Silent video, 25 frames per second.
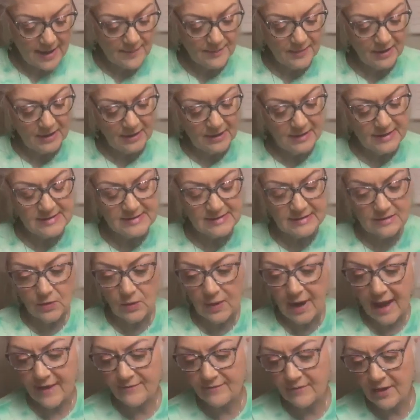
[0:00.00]
I'm at least
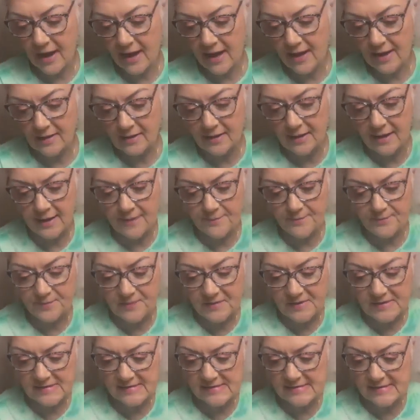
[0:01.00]
going, I've got
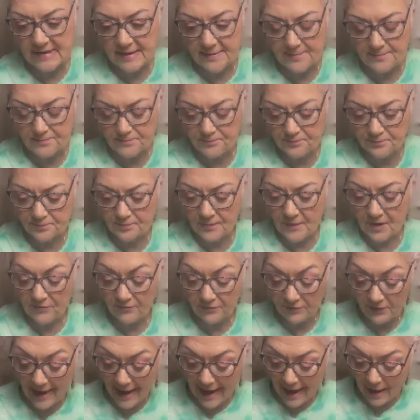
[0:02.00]
some
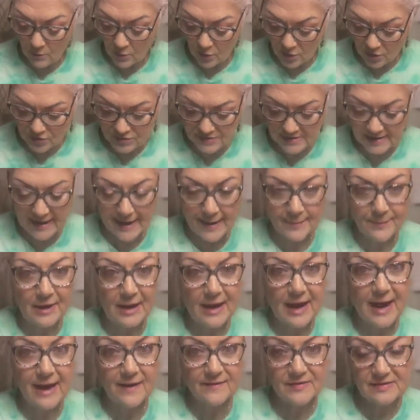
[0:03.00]
flowers that I'm
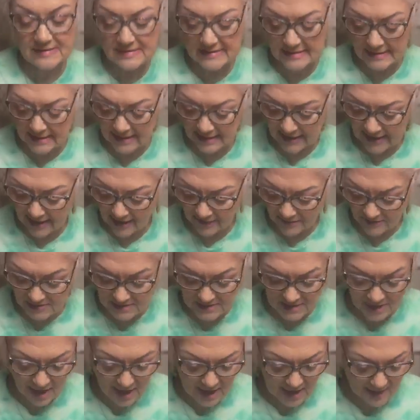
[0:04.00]
going to have sticking out the
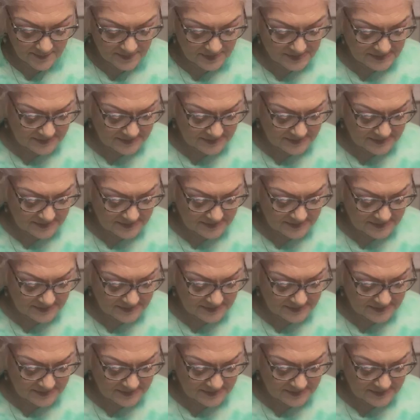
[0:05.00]
top,